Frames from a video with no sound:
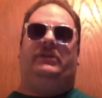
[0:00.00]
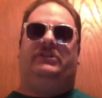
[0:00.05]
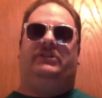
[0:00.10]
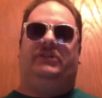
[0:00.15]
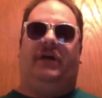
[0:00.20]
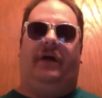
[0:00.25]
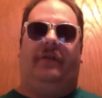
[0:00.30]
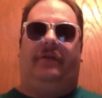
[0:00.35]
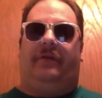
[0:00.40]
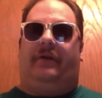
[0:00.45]
each
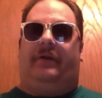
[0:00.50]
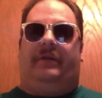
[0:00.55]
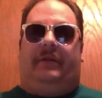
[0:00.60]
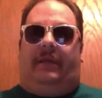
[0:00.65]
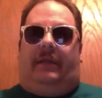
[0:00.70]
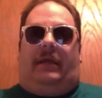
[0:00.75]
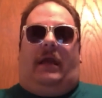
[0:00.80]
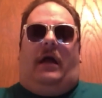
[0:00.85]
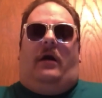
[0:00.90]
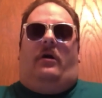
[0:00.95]
other and they're
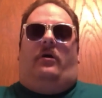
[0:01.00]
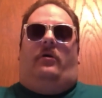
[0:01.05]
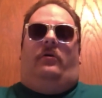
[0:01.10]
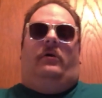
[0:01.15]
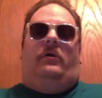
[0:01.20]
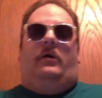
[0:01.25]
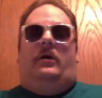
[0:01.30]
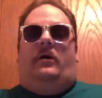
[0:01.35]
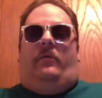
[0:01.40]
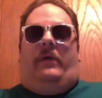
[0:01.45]
like,
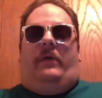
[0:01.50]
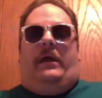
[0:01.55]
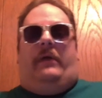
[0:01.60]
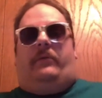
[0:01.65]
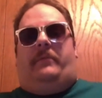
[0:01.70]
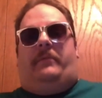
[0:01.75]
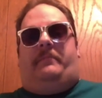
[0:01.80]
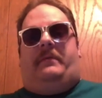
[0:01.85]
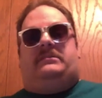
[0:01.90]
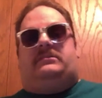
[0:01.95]
oh, wait,
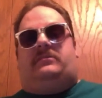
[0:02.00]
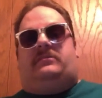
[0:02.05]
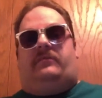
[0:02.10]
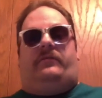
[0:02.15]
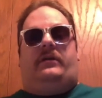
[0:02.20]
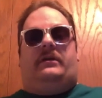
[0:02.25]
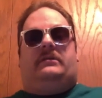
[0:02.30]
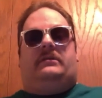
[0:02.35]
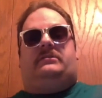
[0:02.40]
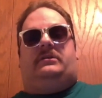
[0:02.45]
we're best of
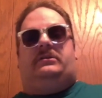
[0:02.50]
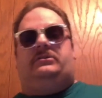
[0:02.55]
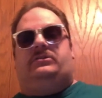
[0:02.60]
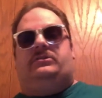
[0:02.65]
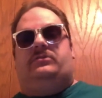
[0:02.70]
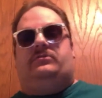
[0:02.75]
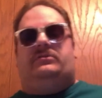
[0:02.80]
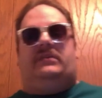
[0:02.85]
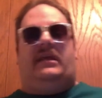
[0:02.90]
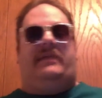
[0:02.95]
friends because
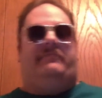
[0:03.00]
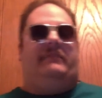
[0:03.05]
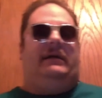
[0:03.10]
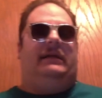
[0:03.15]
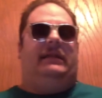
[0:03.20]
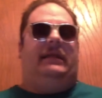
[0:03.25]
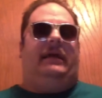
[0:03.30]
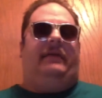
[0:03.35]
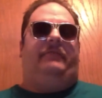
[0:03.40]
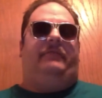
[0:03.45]
you saved my
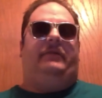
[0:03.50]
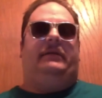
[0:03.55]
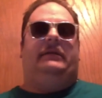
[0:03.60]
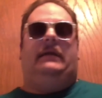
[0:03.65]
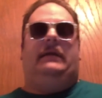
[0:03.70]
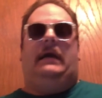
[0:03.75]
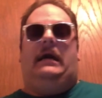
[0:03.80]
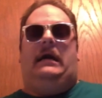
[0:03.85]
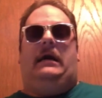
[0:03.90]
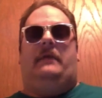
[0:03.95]
life in
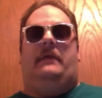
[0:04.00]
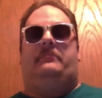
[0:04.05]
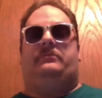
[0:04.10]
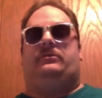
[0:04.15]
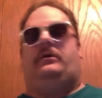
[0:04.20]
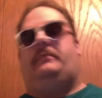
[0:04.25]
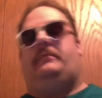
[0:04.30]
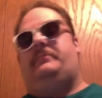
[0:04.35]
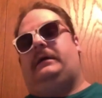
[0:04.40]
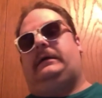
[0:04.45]
Nam,
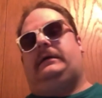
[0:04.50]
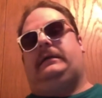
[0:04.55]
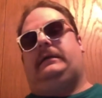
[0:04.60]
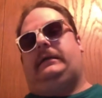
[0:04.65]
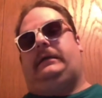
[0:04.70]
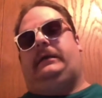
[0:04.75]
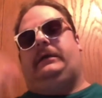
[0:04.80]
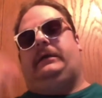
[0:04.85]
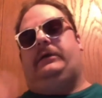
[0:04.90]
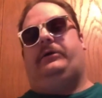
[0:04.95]
so I'm not going
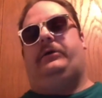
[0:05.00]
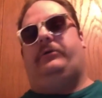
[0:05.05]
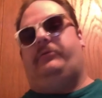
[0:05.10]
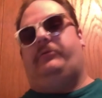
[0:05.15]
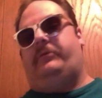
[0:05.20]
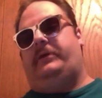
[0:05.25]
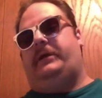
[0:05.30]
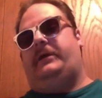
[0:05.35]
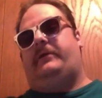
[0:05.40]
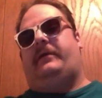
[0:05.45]
to kill
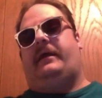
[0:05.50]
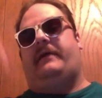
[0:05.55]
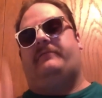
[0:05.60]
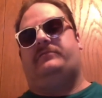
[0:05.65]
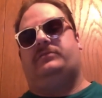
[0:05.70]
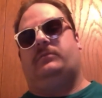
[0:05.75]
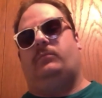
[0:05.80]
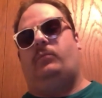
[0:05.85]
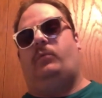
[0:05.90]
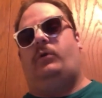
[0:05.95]
you. Here, have
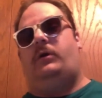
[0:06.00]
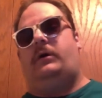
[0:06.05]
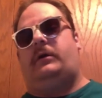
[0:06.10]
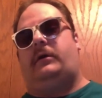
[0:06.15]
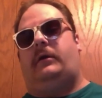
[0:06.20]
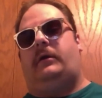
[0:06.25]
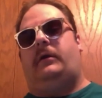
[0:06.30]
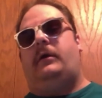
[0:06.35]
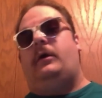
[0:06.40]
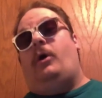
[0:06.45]
some
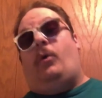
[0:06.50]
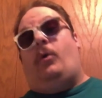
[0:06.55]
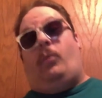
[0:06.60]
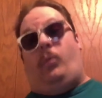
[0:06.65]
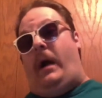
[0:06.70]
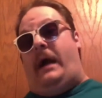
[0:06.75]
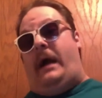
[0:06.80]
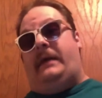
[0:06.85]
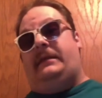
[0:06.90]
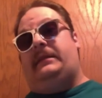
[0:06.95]
water.
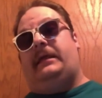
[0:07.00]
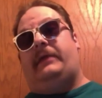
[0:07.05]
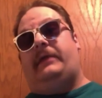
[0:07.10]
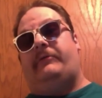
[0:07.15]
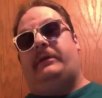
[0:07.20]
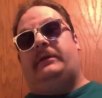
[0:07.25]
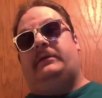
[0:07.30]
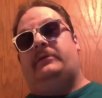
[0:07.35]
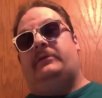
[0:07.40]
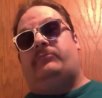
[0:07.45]
Why did they
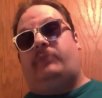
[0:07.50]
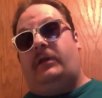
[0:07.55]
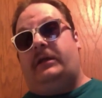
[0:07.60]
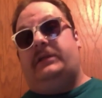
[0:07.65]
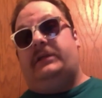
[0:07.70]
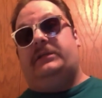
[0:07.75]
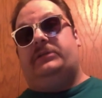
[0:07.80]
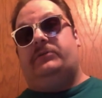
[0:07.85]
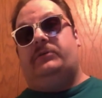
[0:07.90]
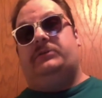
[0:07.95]
run, run
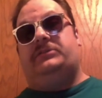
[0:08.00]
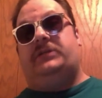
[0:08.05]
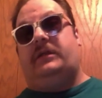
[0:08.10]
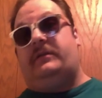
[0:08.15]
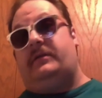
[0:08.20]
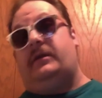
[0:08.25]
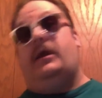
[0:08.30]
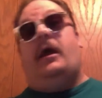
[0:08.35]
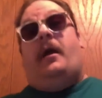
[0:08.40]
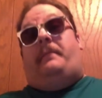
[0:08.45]
into each
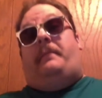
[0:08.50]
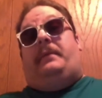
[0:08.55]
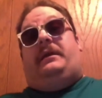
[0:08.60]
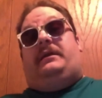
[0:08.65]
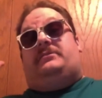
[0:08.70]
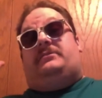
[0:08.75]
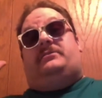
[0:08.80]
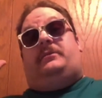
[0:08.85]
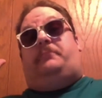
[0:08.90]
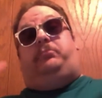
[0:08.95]
other?
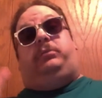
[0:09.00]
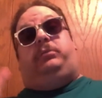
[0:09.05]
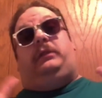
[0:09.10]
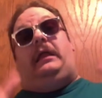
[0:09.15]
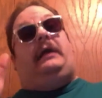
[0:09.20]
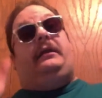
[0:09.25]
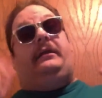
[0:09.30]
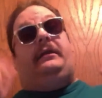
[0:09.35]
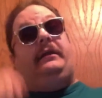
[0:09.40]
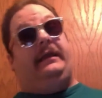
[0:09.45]
Because the
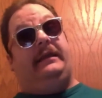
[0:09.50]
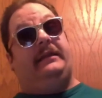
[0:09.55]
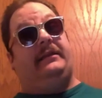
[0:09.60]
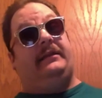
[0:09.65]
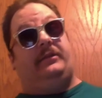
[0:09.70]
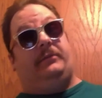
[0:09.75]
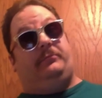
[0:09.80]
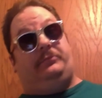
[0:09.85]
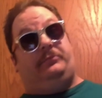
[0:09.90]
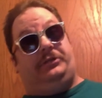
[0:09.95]
plot
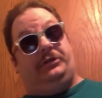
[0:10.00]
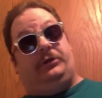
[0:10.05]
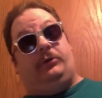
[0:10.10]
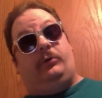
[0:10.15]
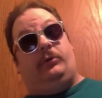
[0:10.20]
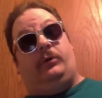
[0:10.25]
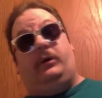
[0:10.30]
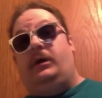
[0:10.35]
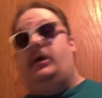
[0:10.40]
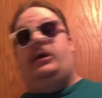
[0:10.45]
needed them
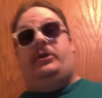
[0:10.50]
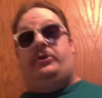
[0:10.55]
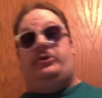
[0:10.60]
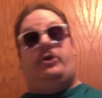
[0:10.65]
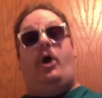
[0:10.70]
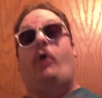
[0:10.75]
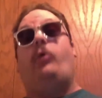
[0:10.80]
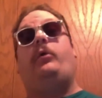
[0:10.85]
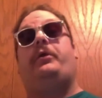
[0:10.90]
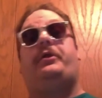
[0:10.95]
to.
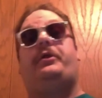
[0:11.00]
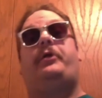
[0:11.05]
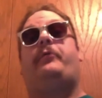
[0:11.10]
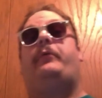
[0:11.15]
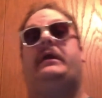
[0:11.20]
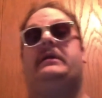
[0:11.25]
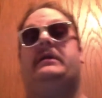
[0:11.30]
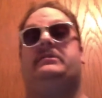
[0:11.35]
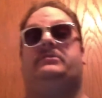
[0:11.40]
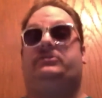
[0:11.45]
No other
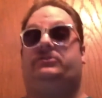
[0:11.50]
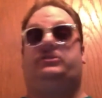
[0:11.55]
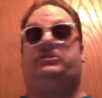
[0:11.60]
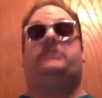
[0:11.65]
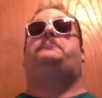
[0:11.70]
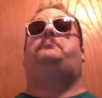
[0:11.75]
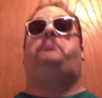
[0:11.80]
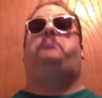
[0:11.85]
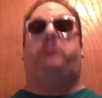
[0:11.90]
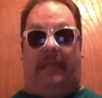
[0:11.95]
reason,
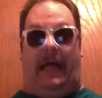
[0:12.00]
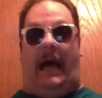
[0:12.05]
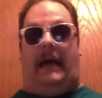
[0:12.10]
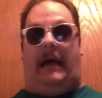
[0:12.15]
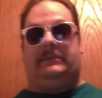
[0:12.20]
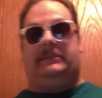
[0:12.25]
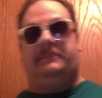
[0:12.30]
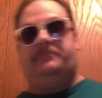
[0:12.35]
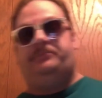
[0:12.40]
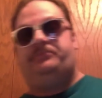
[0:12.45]
just
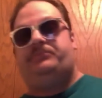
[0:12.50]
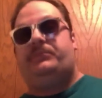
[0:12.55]
plot.